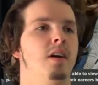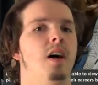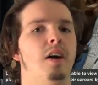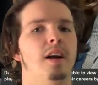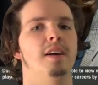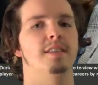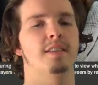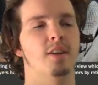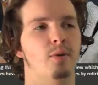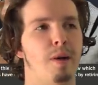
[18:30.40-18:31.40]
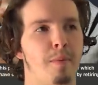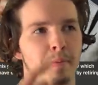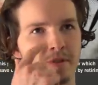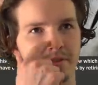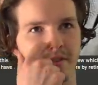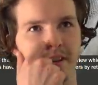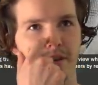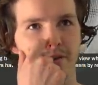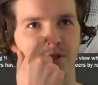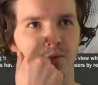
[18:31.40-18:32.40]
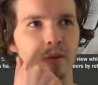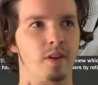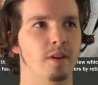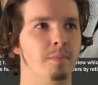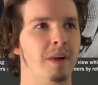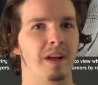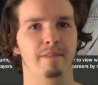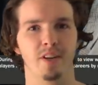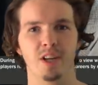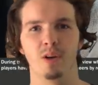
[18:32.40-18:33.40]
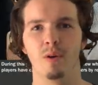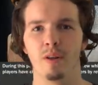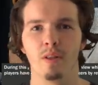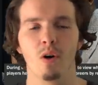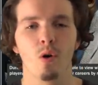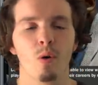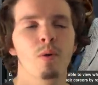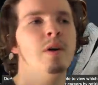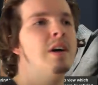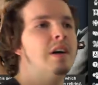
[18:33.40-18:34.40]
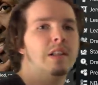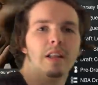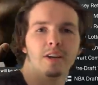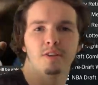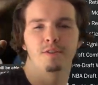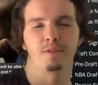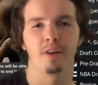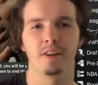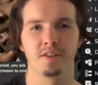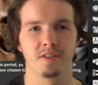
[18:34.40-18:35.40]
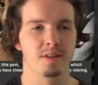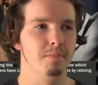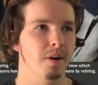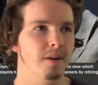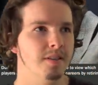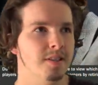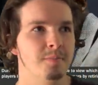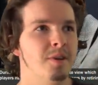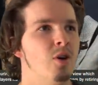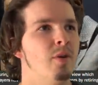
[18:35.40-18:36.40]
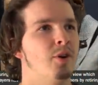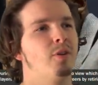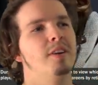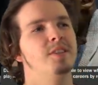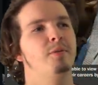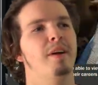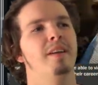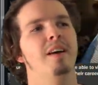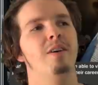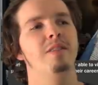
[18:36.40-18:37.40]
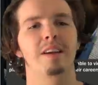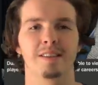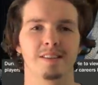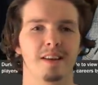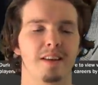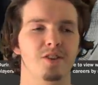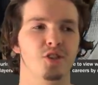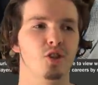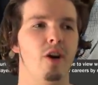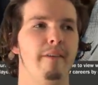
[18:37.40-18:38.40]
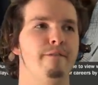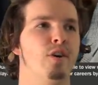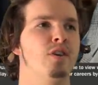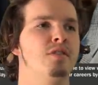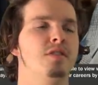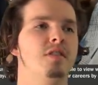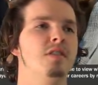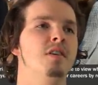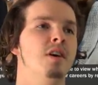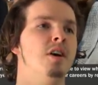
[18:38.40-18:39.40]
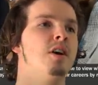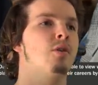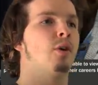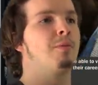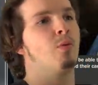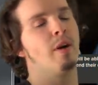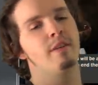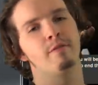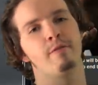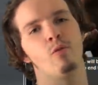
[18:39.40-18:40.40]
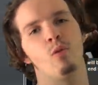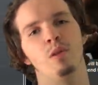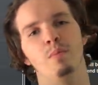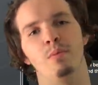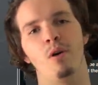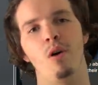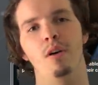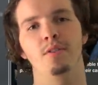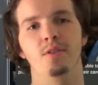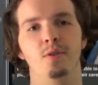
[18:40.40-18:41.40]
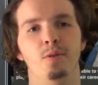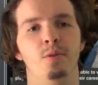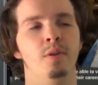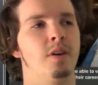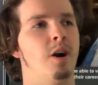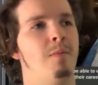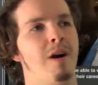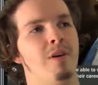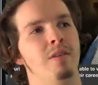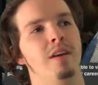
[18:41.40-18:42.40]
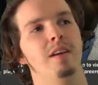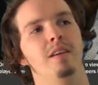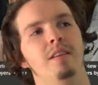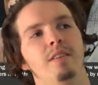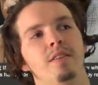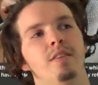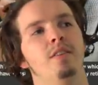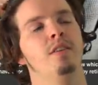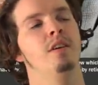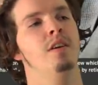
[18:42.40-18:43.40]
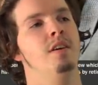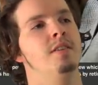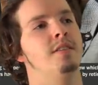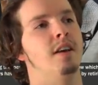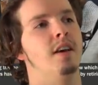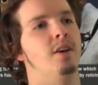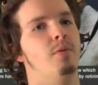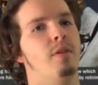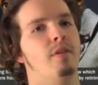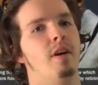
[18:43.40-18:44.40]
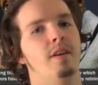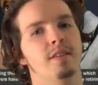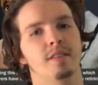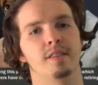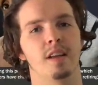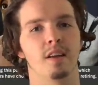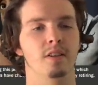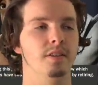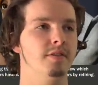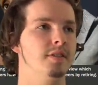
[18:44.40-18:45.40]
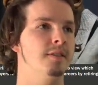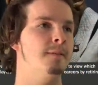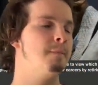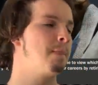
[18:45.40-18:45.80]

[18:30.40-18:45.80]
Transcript: Alright guys, that's going to wrap up this video. Just want to make a video on the whole Lakers free agency buzz. It's been going crazy right now. Like I said, July 1st, we're going to be waiting for LeBron to come out and say whether or not he's going to stay in Cleveland.